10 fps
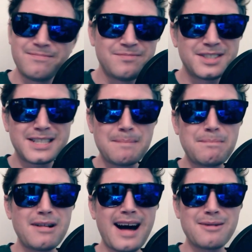
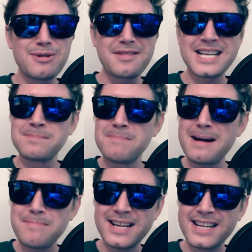subplot with this
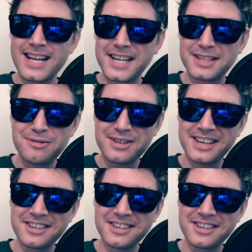Muppet and I don't really